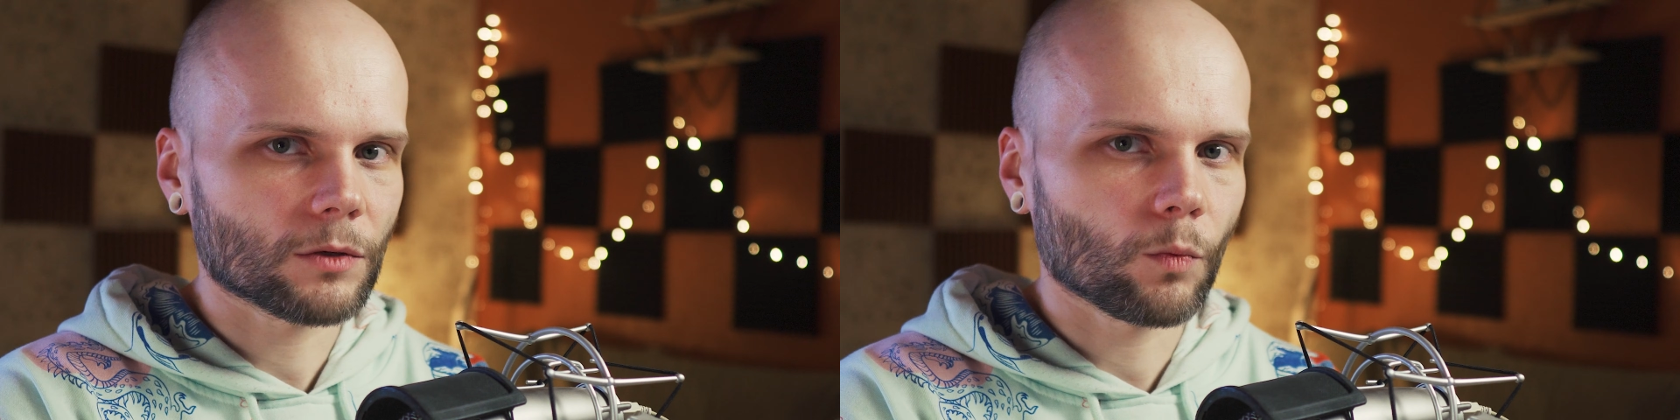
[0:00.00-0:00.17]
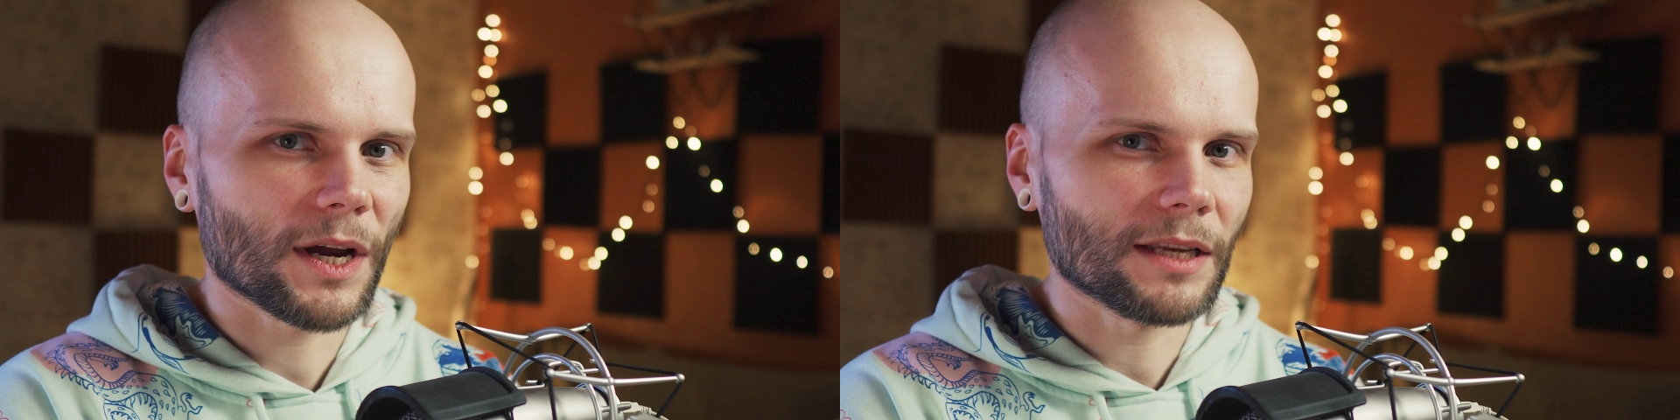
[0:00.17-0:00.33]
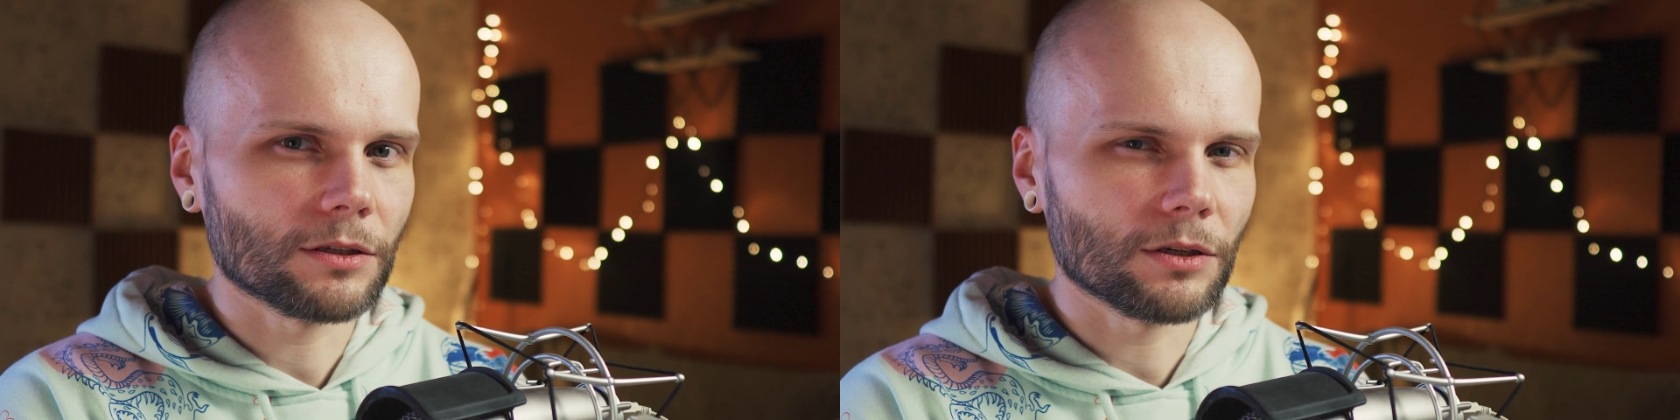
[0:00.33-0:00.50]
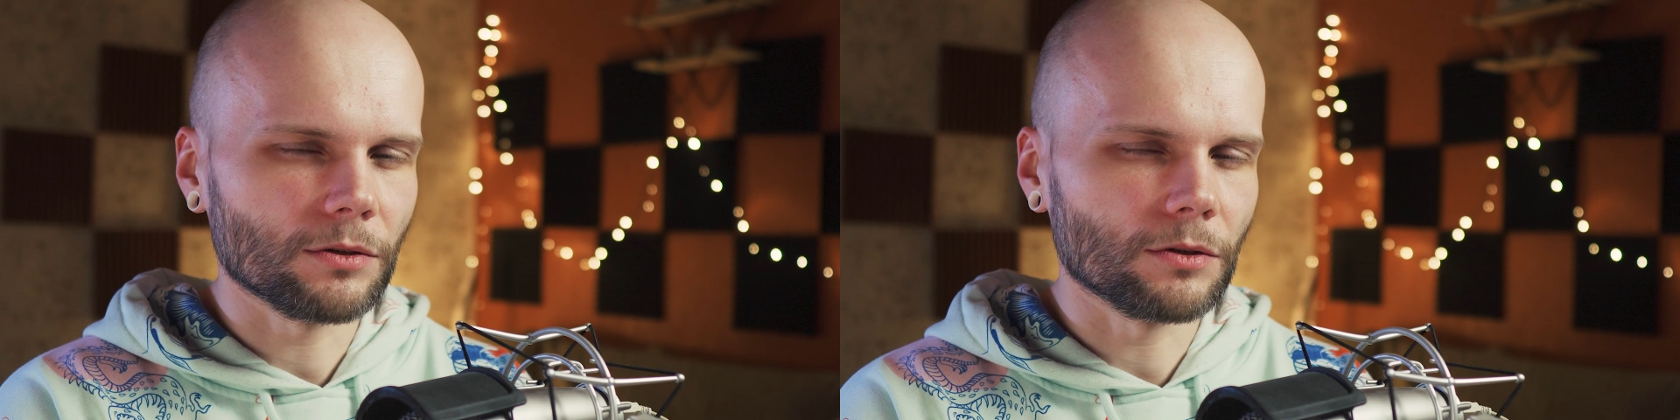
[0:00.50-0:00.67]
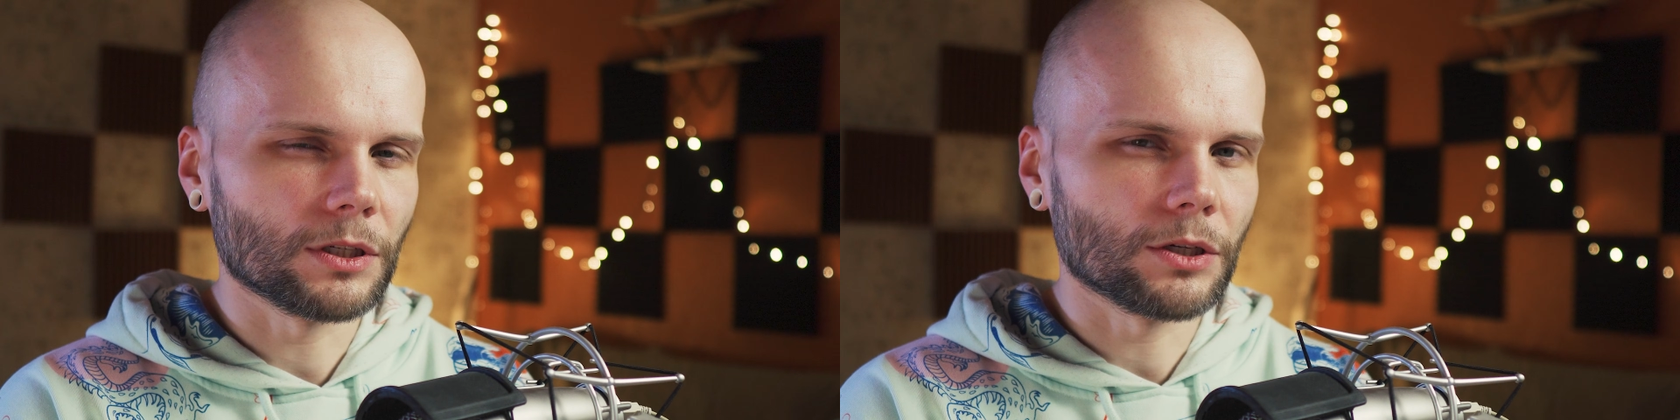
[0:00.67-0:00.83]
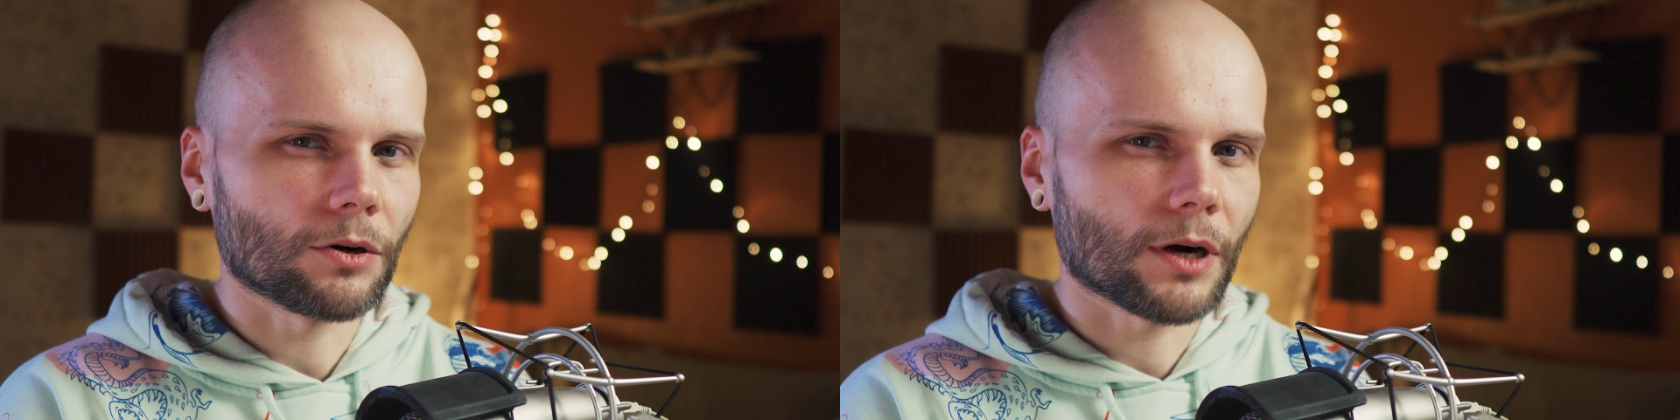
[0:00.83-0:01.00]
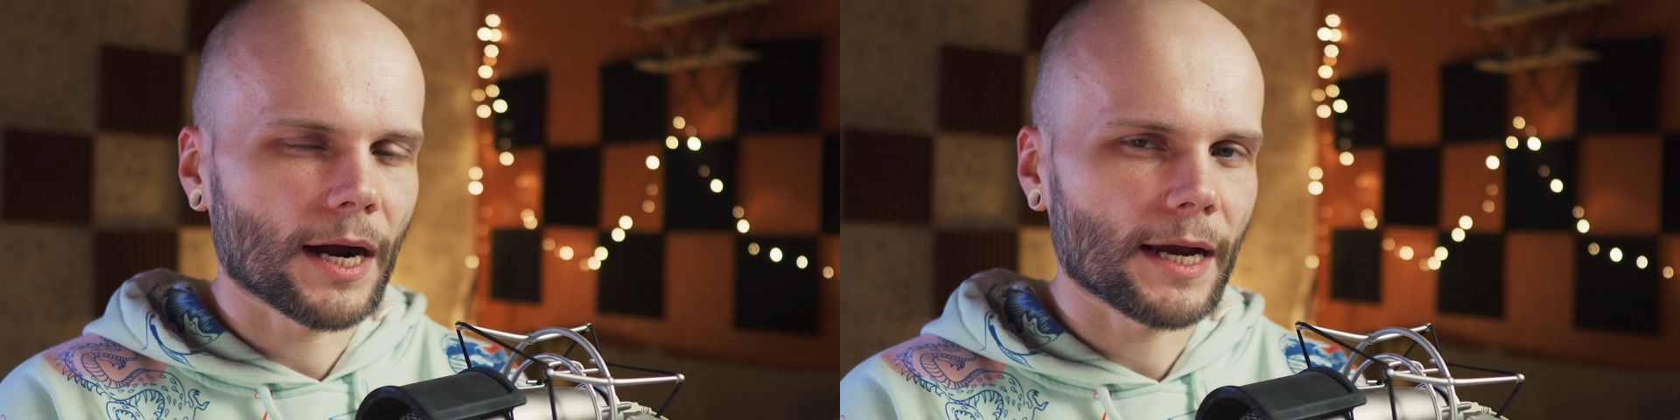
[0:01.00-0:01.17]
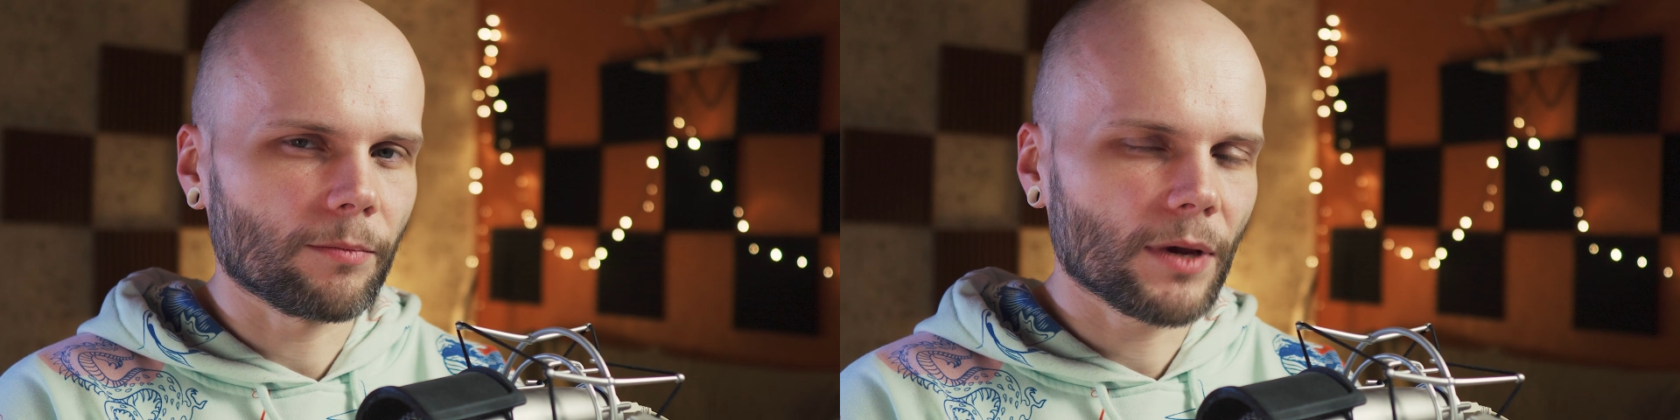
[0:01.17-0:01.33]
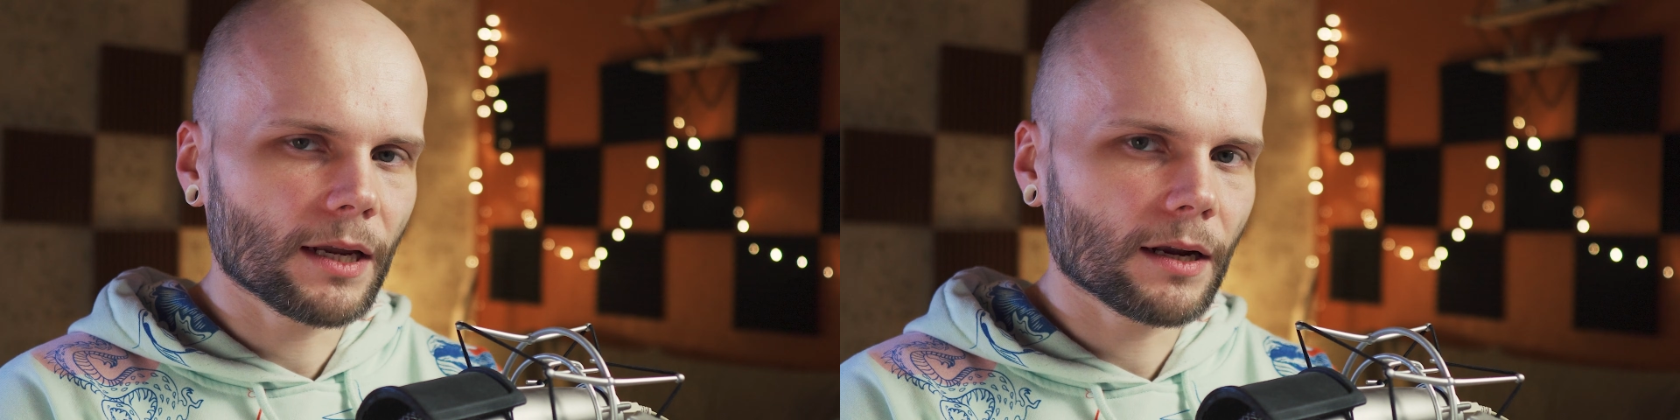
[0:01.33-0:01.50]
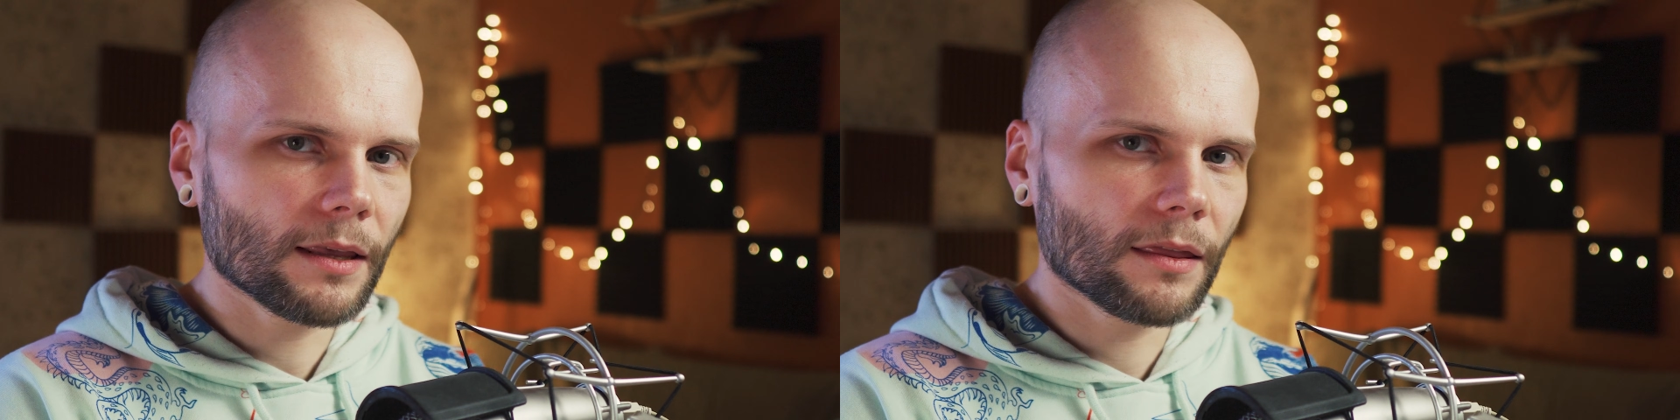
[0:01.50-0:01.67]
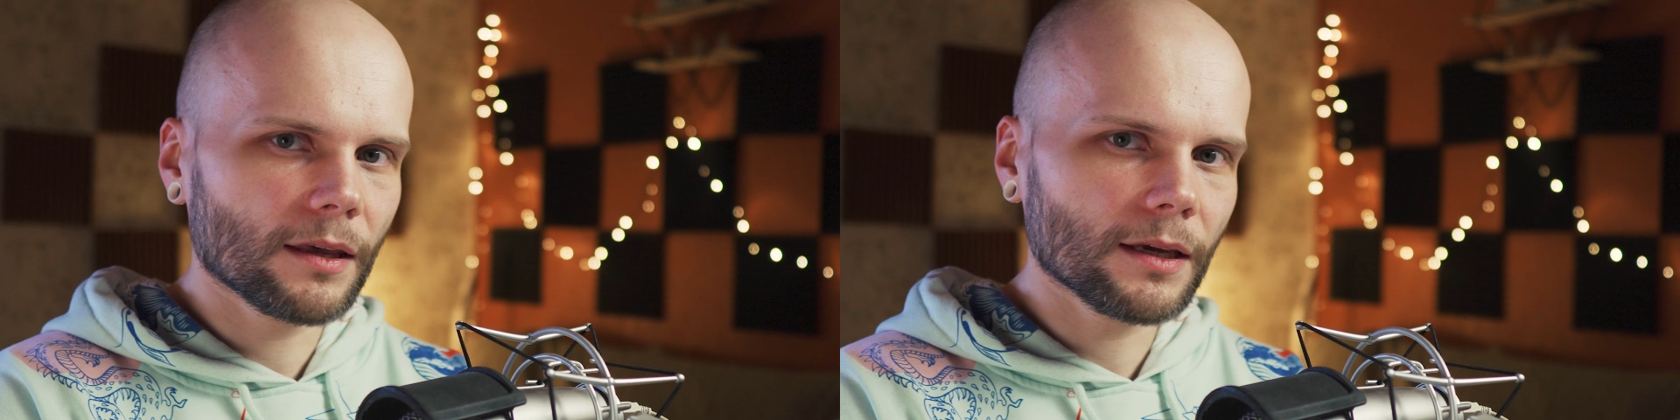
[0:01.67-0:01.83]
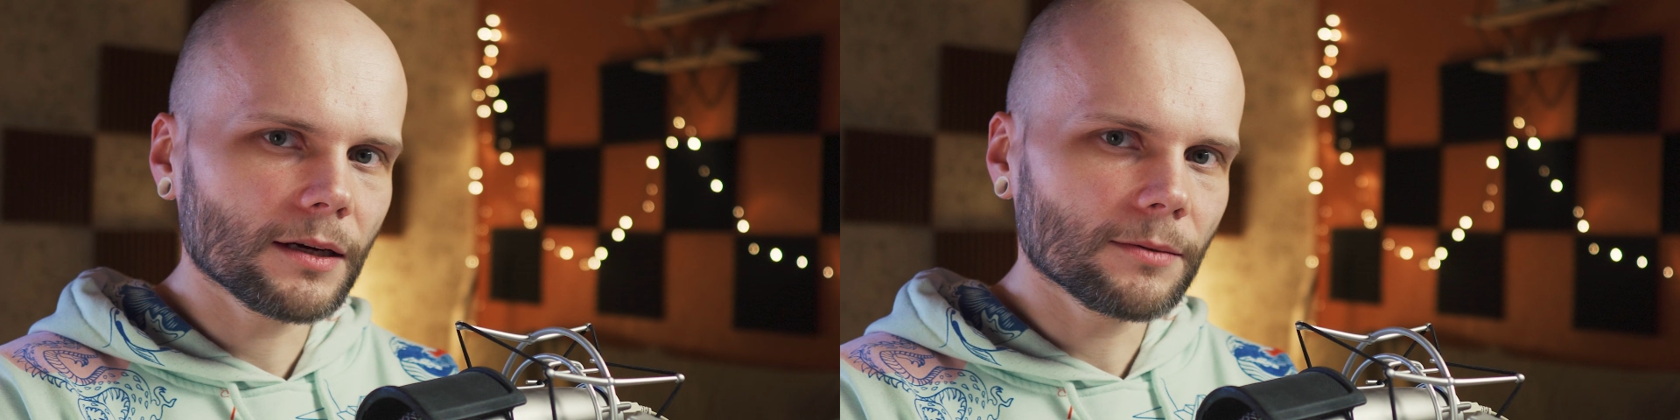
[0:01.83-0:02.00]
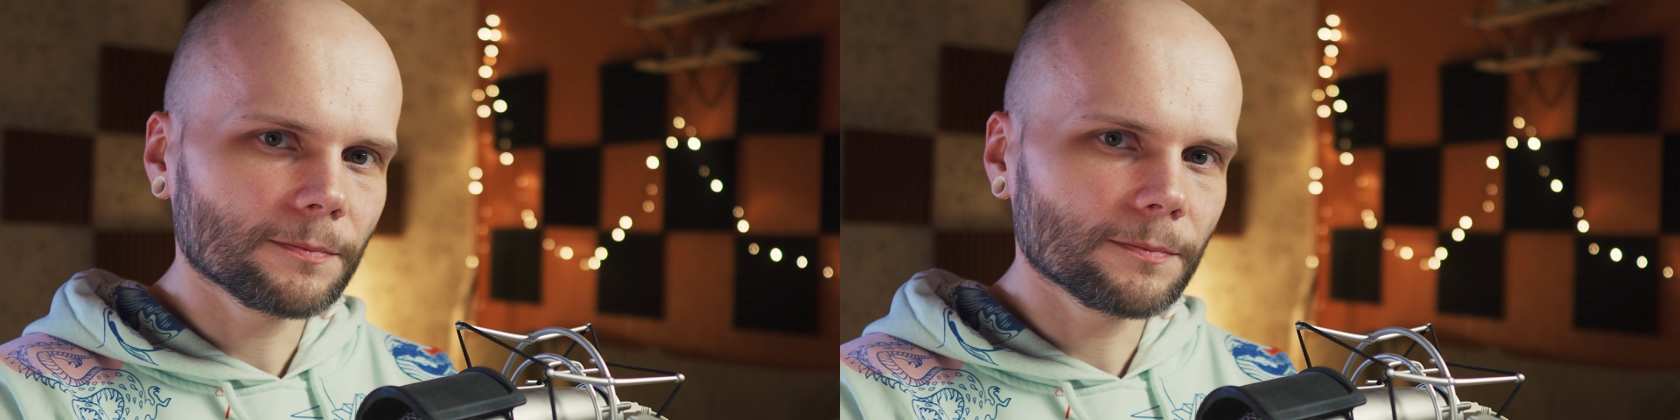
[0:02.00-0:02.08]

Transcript: way to use your iPad, I think.